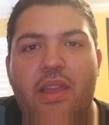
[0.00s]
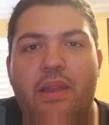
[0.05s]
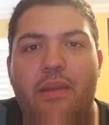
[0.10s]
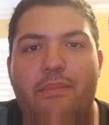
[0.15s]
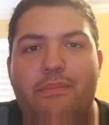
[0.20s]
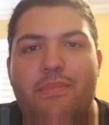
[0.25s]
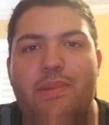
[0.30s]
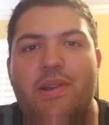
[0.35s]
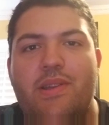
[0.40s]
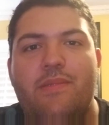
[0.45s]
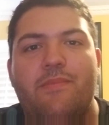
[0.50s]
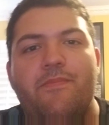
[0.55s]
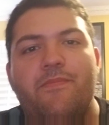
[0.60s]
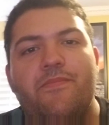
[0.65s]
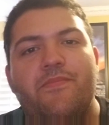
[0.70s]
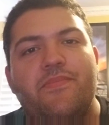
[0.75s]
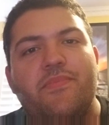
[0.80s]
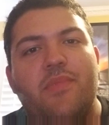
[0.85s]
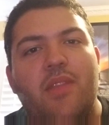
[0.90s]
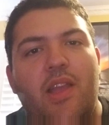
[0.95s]
But
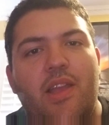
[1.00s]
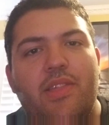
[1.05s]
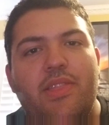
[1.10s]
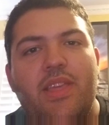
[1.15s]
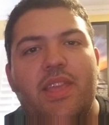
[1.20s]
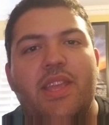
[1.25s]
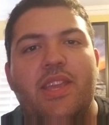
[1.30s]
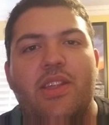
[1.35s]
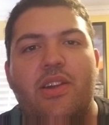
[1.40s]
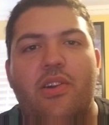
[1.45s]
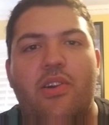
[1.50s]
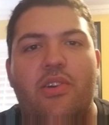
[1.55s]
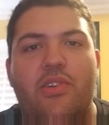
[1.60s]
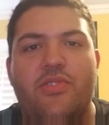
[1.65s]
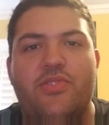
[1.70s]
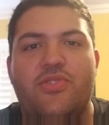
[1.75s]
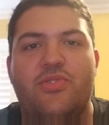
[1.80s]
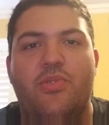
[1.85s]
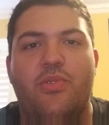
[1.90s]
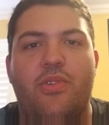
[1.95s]
I think it all
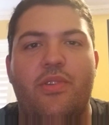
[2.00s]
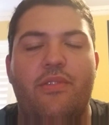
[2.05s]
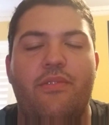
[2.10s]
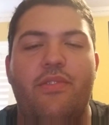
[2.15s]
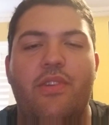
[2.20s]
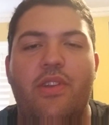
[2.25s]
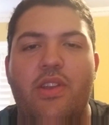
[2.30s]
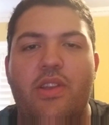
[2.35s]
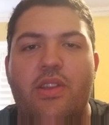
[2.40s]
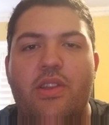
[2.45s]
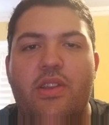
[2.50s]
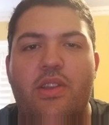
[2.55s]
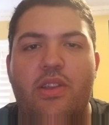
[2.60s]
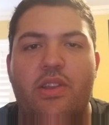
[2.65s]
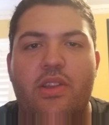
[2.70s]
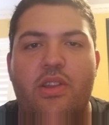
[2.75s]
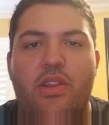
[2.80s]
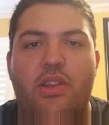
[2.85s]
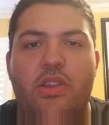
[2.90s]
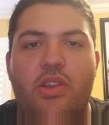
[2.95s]
sort of
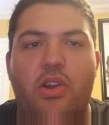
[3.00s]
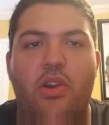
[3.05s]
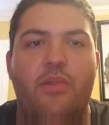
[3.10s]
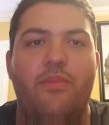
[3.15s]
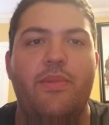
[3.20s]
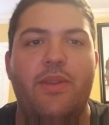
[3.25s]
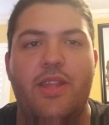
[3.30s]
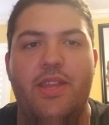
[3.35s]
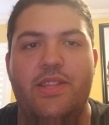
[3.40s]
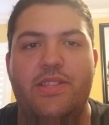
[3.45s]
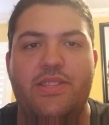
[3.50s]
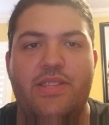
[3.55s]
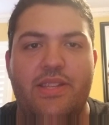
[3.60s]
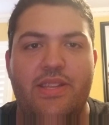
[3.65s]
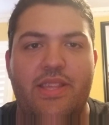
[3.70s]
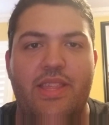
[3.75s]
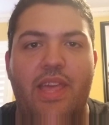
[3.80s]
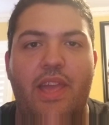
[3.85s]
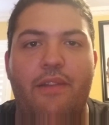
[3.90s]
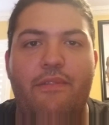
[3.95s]
culminates
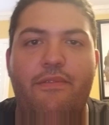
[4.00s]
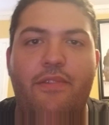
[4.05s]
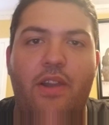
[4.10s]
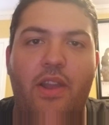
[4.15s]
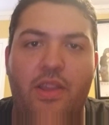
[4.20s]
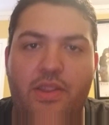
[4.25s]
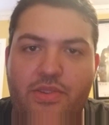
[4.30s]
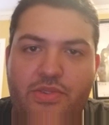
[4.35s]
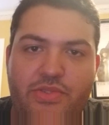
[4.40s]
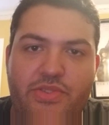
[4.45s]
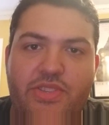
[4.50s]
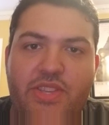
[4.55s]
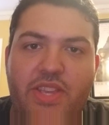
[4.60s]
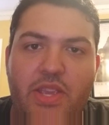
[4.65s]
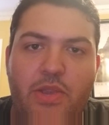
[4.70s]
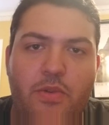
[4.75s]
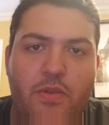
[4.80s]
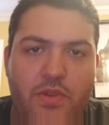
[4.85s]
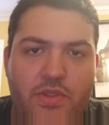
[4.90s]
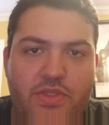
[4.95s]
into that final
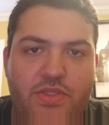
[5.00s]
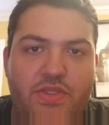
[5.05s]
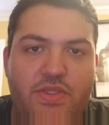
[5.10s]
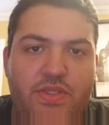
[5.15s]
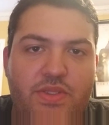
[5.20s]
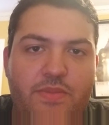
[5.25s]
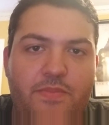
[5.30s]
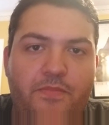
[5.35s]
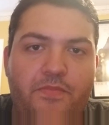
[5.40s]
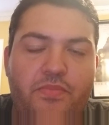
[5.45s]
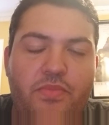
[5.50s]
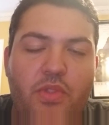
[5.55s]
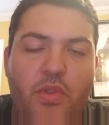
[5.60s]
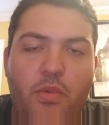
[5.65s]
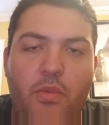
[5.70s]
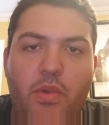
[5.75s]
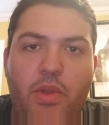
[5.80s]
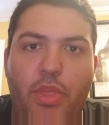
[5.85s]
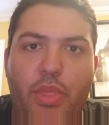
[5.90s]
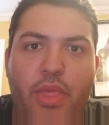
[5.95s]
sequence
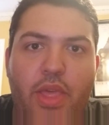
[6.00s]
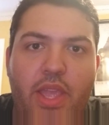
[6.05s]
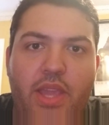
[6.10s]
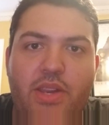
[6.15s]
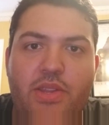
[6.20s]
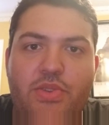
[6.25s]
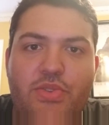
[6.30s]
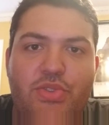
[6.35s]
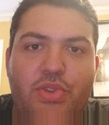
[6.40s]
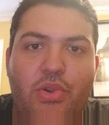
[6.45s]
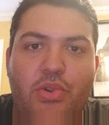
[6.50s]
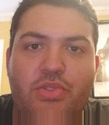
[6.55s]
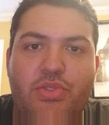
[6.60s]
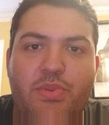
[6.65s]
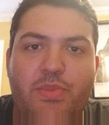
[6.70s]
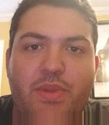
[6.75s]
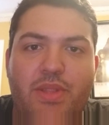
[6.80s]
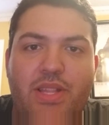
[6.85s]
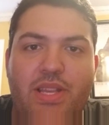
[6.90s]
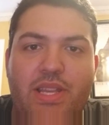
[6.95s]
when Thanos
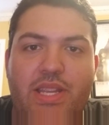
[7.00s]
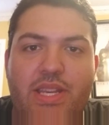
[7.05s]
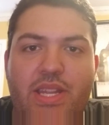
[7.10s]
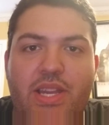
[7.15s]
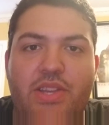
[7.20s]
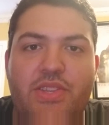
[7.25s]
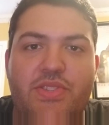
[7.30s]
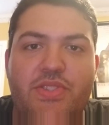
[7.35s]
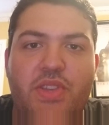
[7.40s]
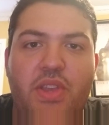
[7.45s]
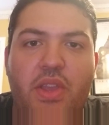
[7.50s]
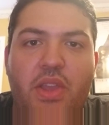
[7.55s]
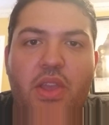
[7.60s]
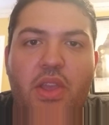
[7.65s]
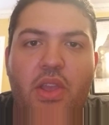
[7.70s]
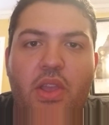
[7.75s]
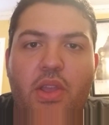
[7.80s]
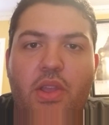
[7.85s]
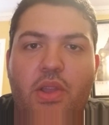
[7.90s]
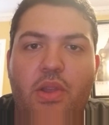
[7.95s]
ultimately does
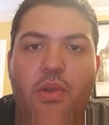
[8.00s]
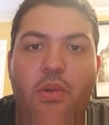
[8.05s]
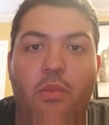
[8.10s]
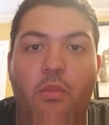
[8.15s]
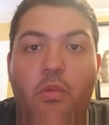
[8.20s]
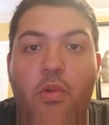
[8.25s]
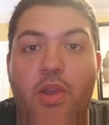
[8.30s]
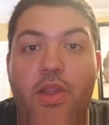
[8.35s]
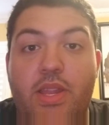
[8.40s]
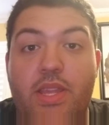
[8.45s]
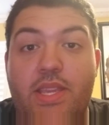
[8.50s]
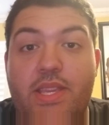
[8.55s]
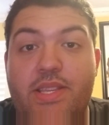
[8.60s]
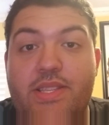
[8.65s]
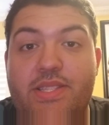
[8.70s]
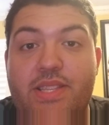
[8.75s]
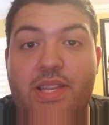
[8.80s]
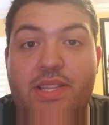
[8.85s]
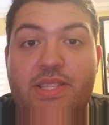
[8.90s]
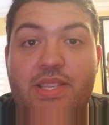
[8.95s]
what he
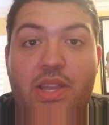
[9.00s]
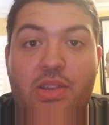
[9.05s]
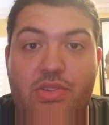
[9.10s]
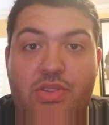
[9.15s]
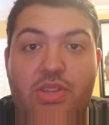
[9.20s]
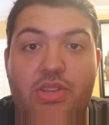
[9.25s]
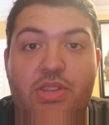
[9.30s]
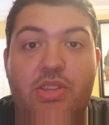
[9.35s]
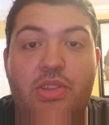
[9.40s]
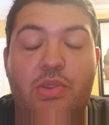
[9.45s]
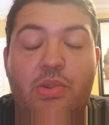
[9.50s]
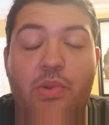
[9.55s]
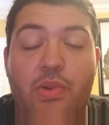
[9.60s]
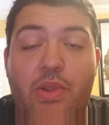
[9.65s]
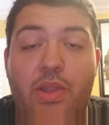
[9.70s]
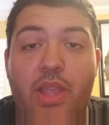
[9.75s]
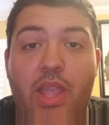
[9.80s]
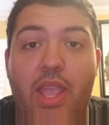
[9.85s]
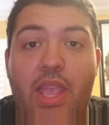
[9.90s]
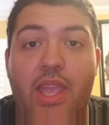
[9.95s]
sets out to do,
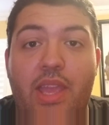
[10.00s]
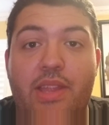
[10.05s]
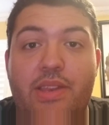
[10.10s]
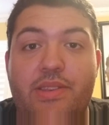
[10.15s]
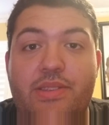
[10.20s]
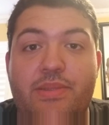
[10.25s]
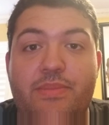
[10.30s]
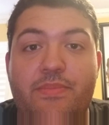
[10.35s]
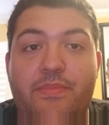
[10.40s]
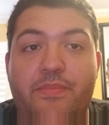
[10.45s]
and